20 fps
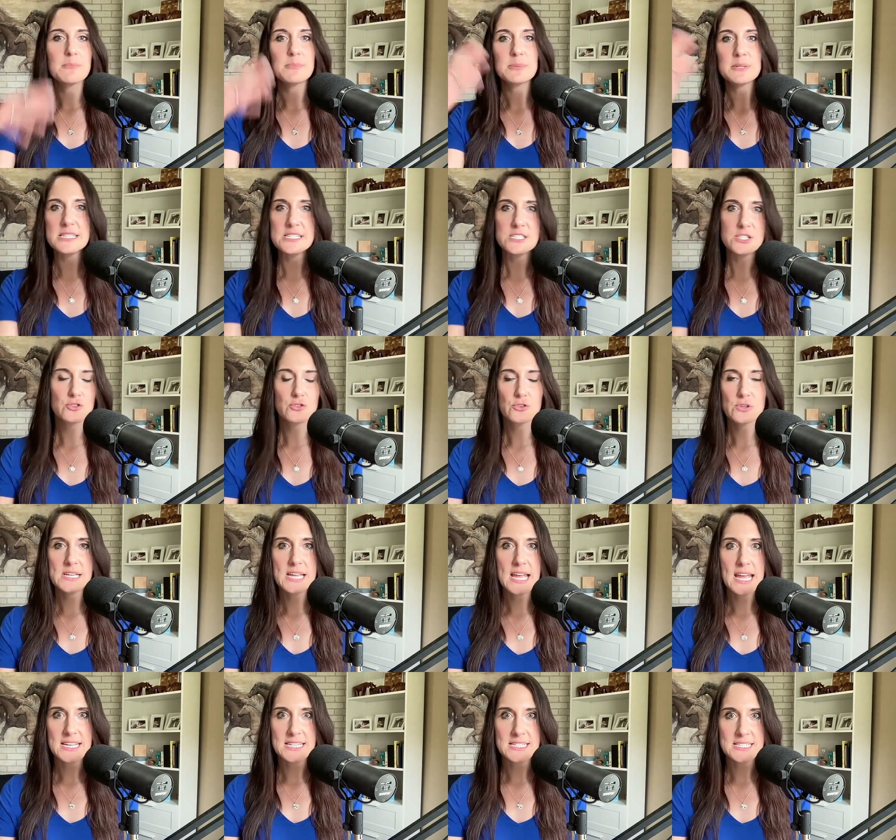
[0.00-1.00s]
Please
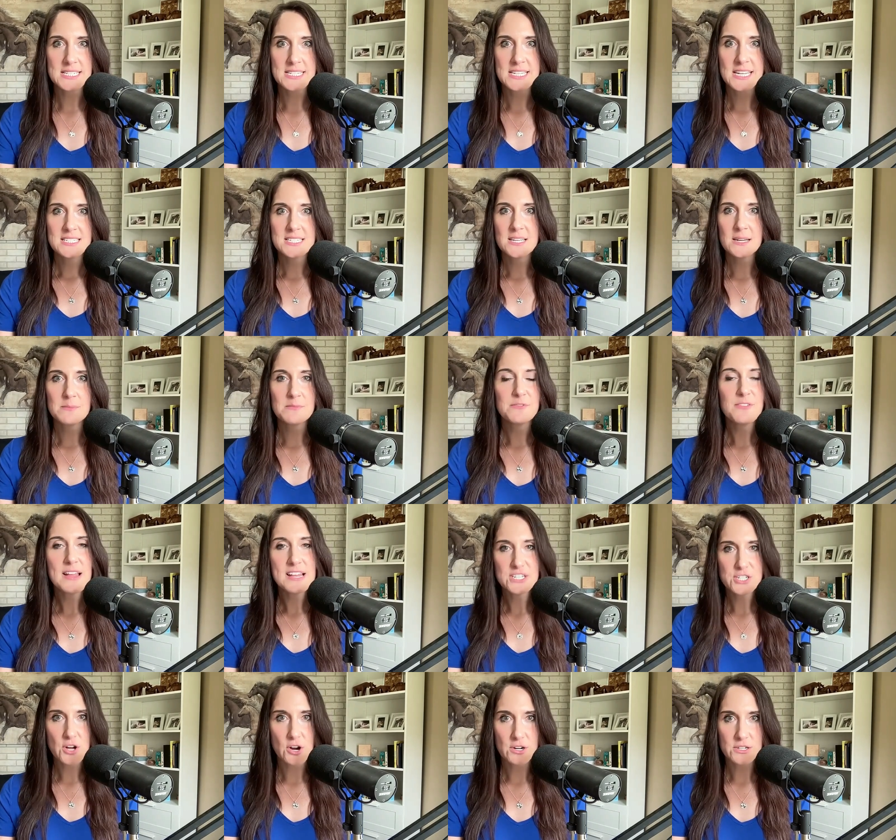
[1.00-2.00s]
create some
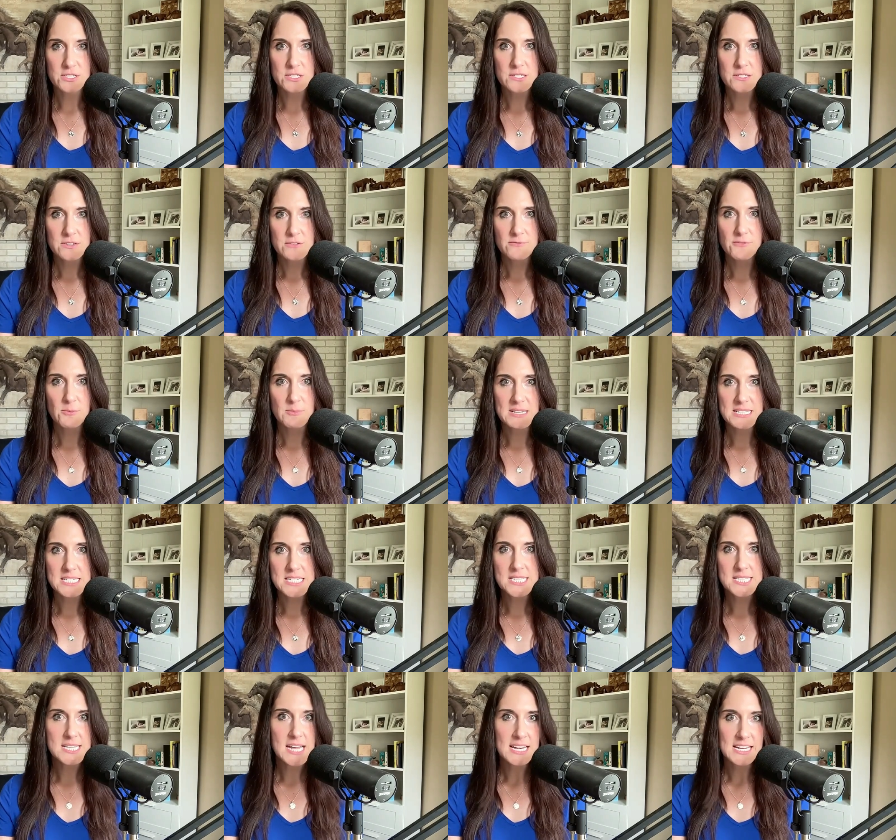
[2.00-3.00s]
flashcards for me
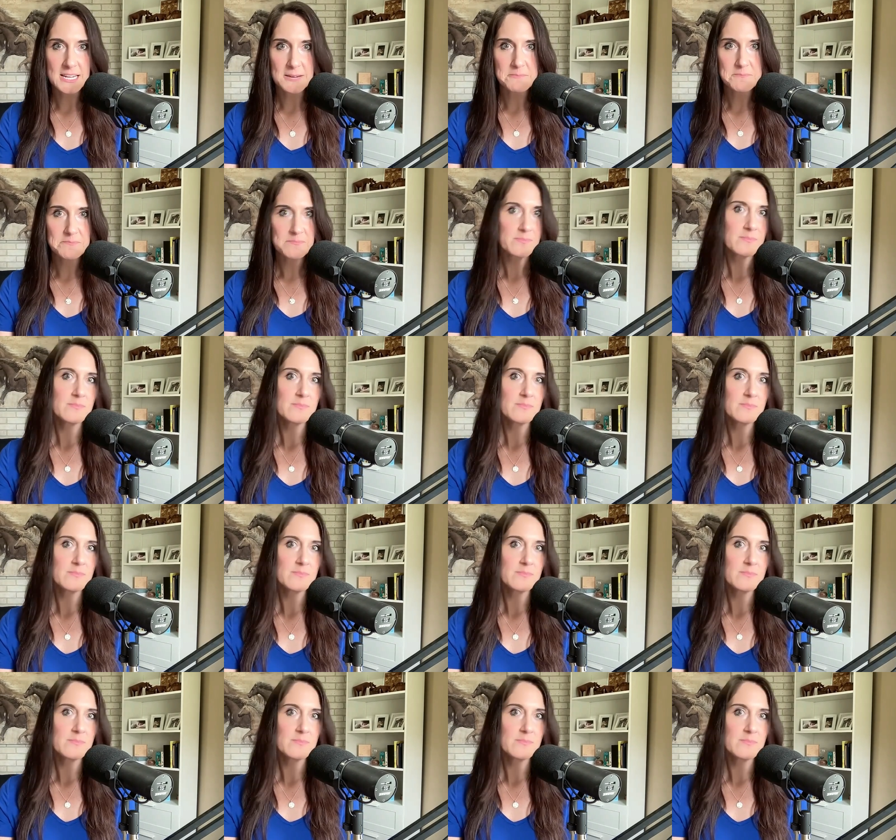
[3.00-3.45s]
to study.